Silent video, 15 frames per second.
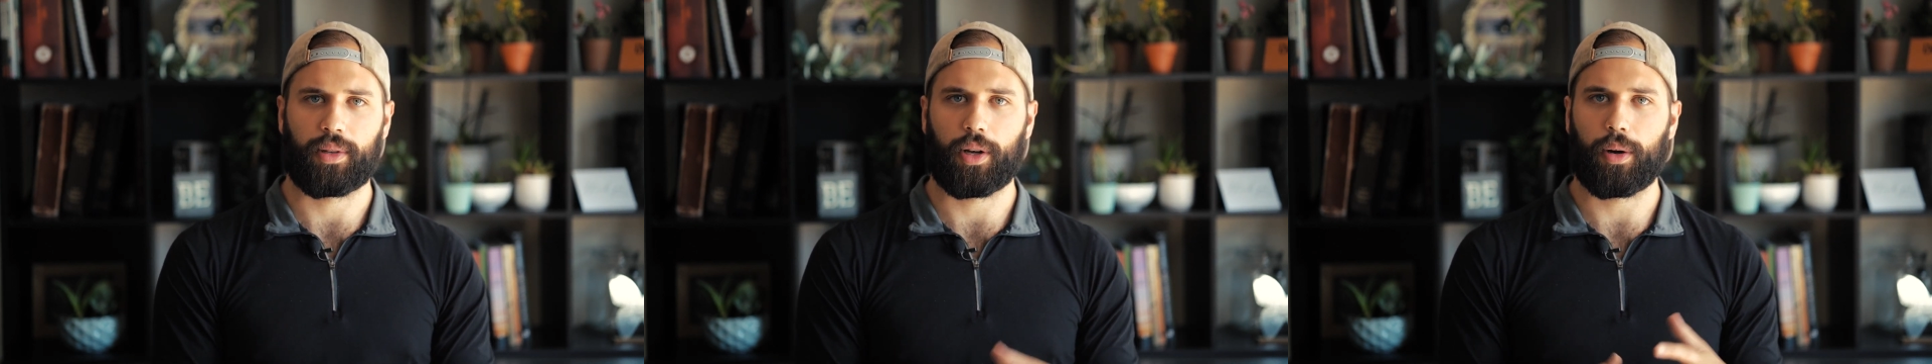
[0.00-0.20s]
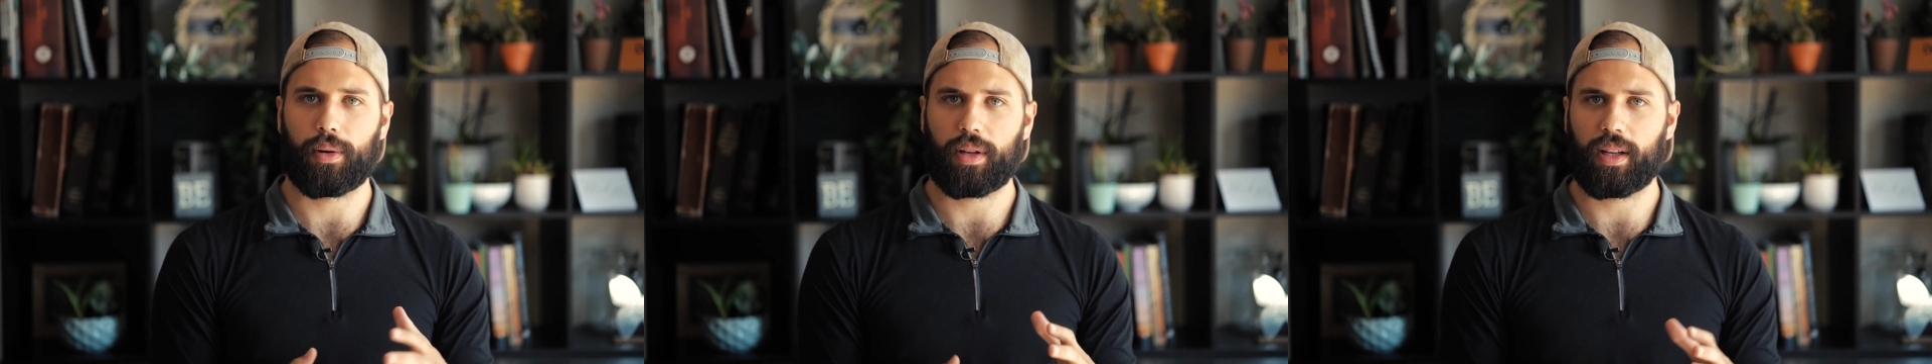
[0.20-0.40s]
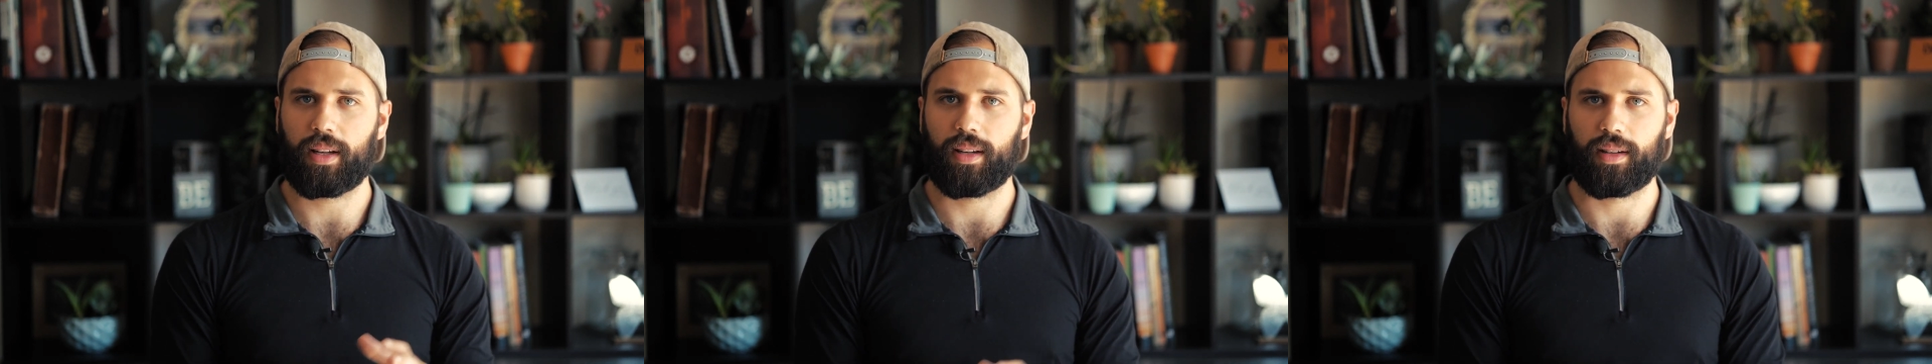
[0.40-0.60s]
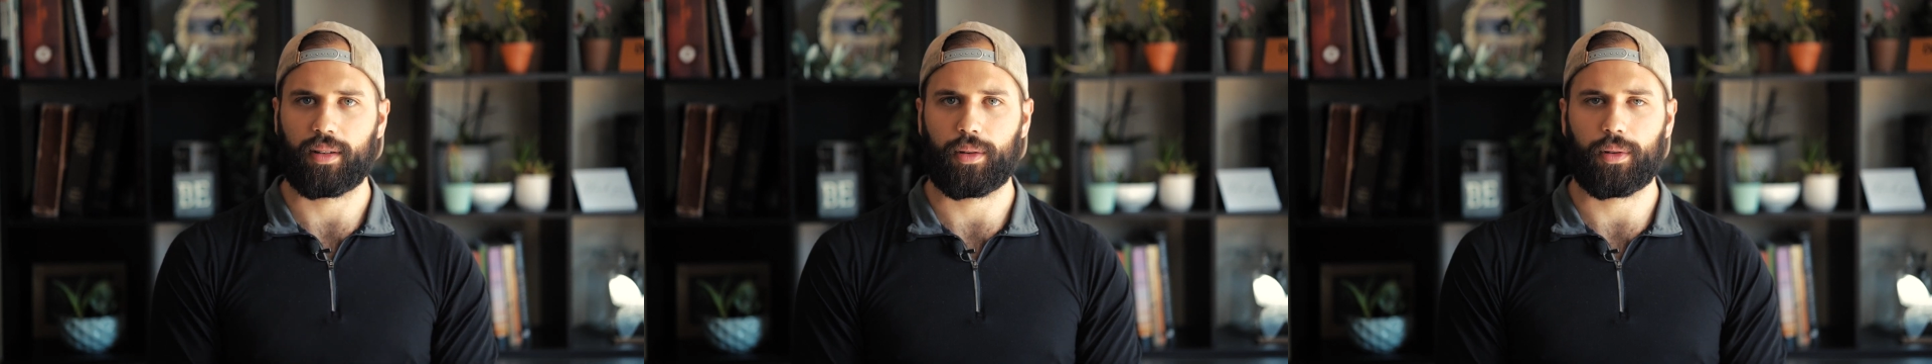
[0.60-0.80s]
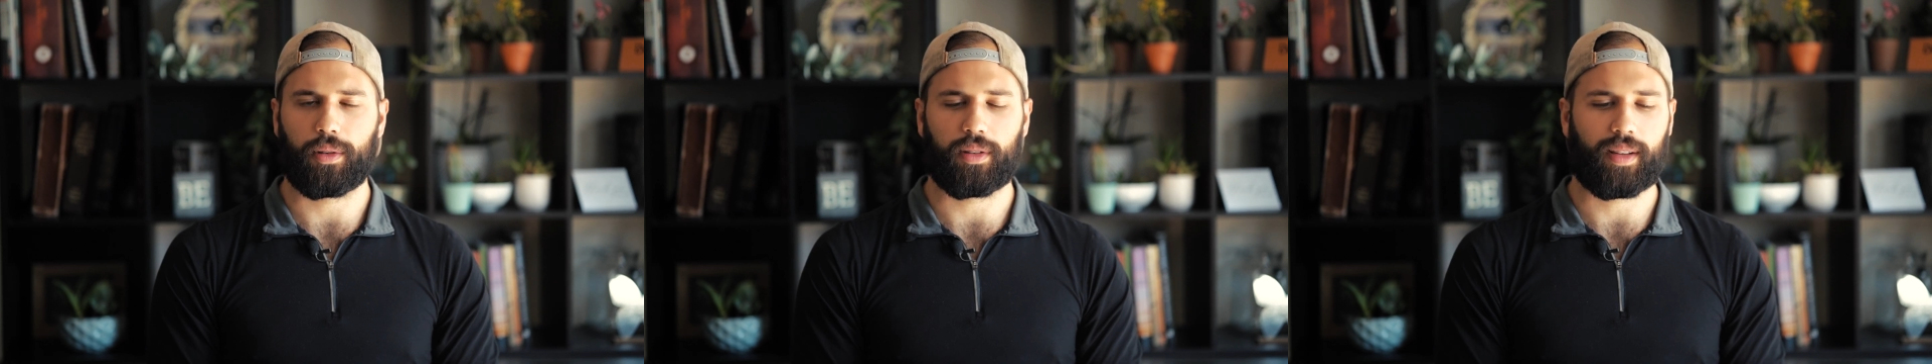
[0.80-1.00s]
coding and
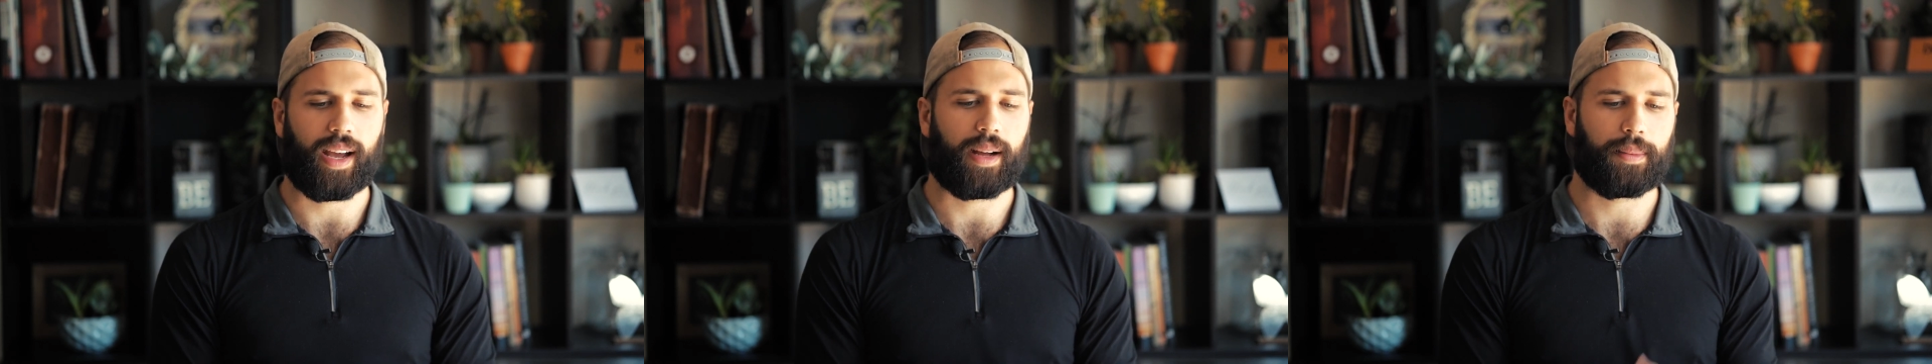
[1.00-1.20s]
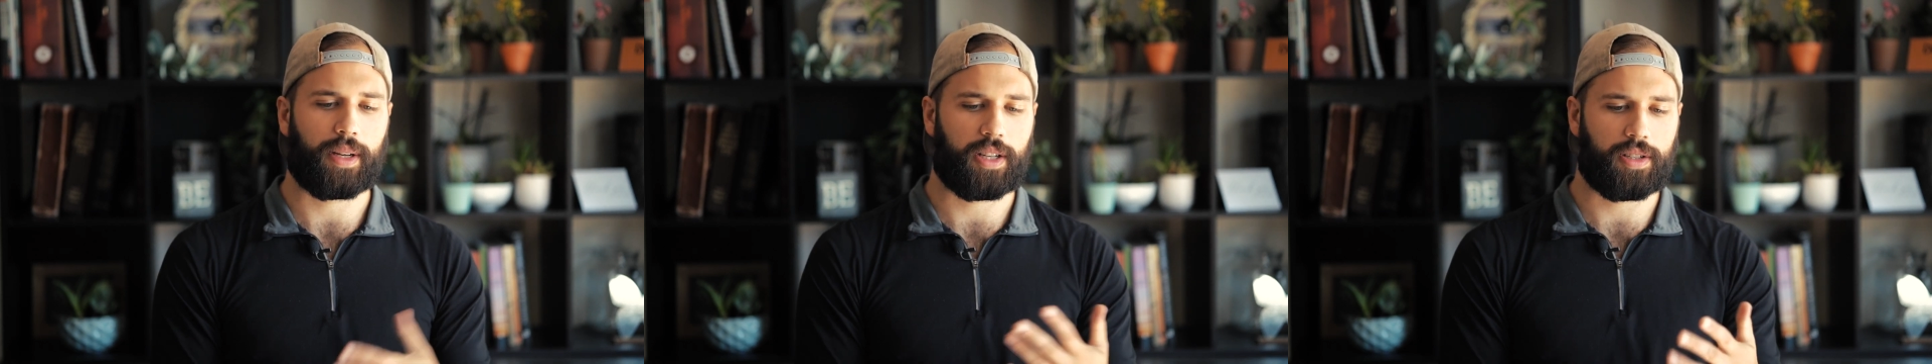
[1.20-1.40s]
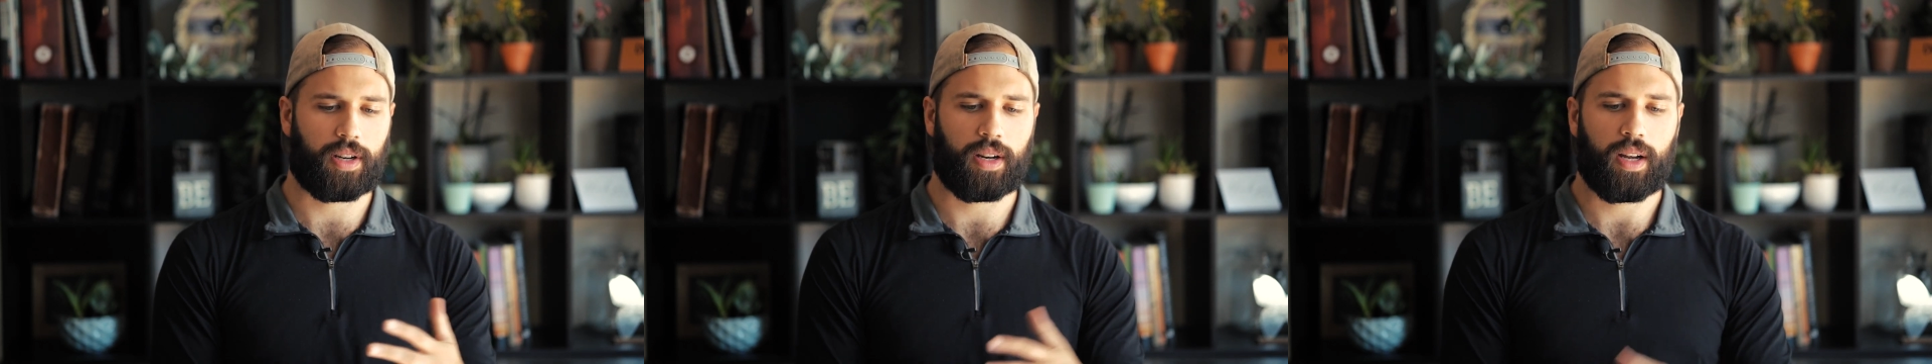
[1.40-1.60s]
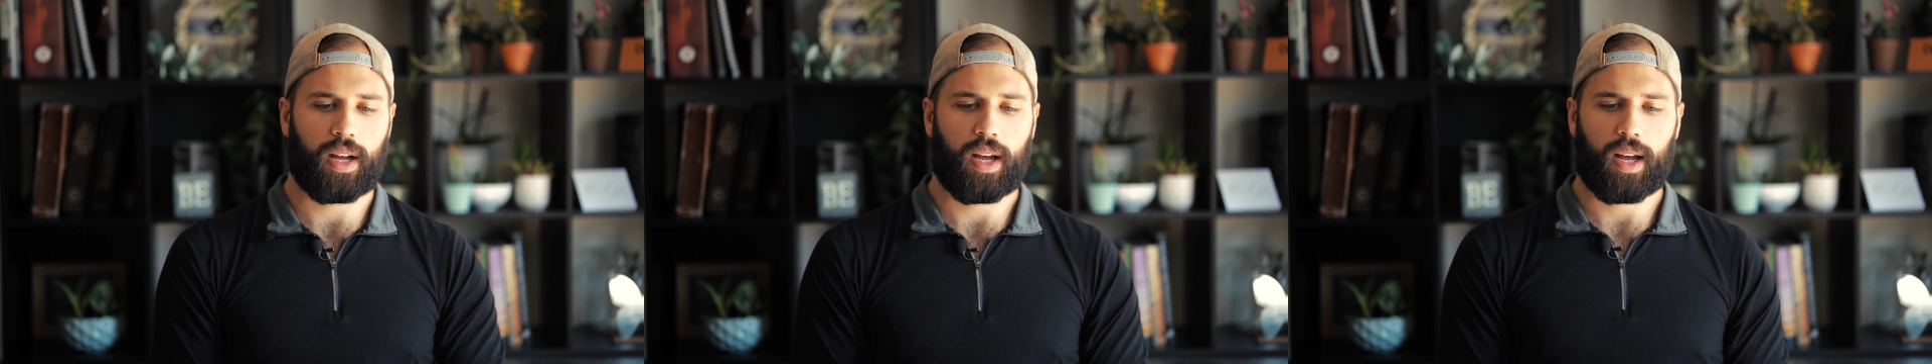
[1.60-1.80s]
Google Tag Manager,